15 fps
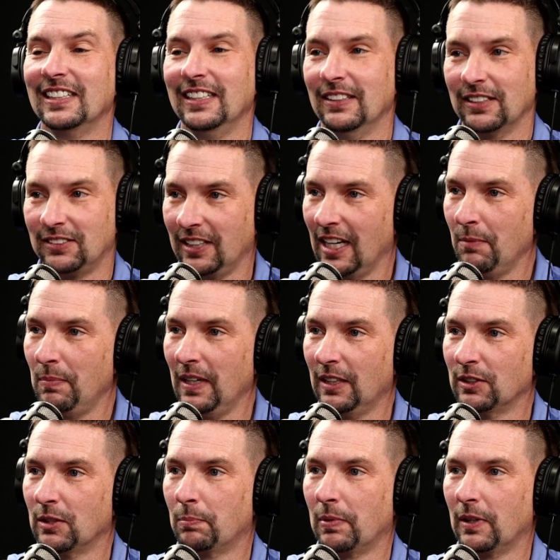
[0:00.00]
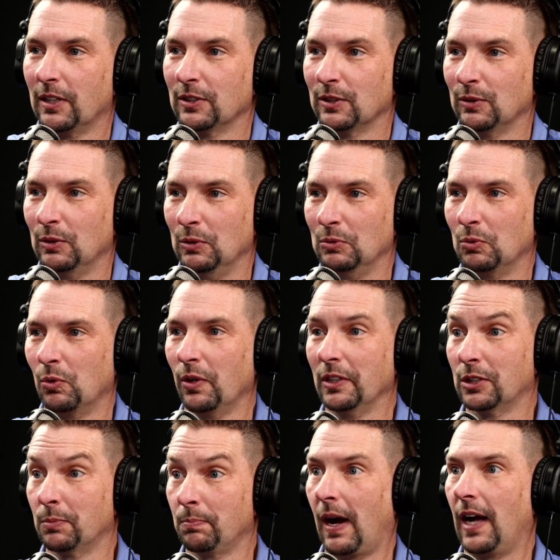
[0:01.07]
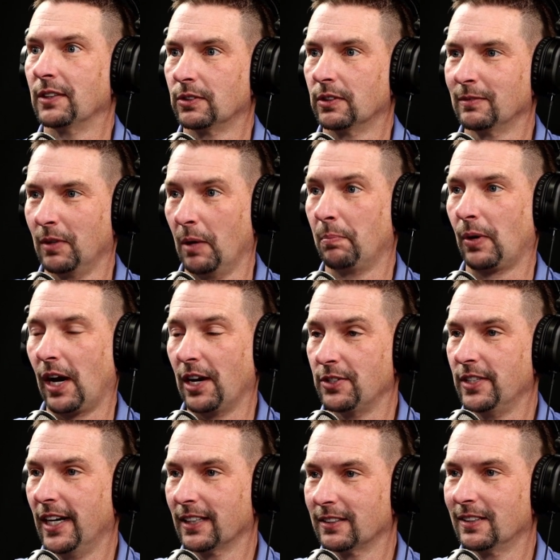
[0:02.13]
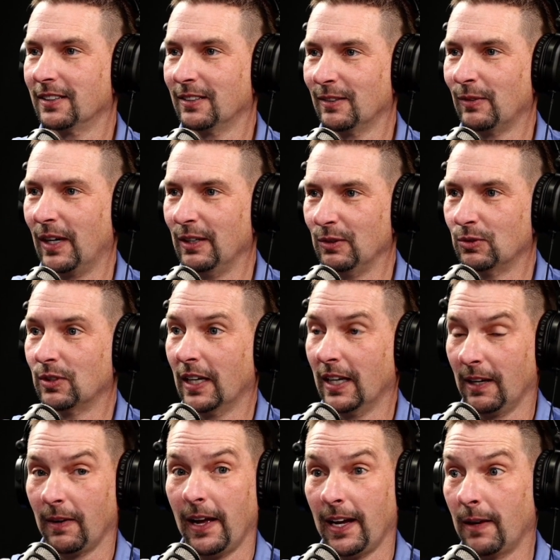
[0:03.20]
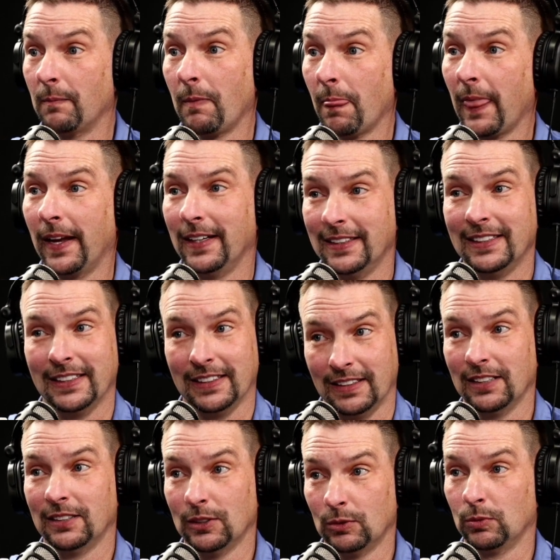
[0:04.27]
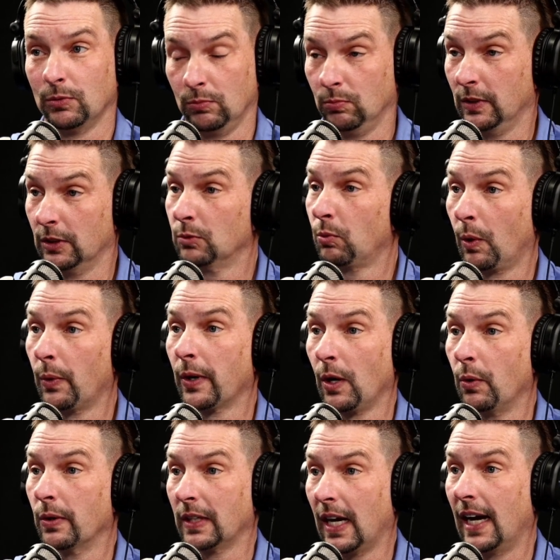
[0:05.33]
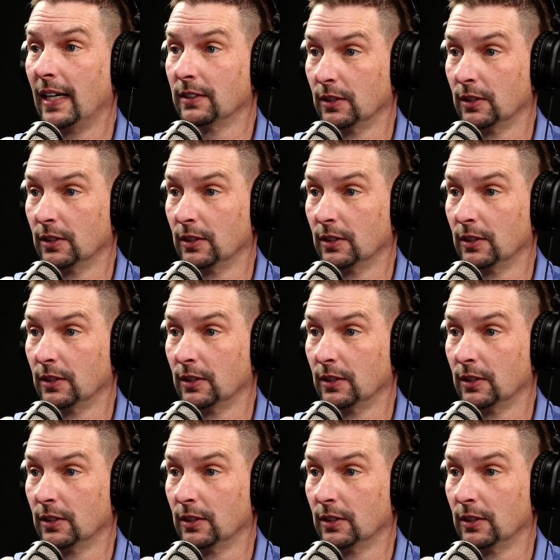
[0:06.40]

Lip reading: The champion is a person who's really sponsoring the project, right? Who's saying, hey, this is where we're going, guys.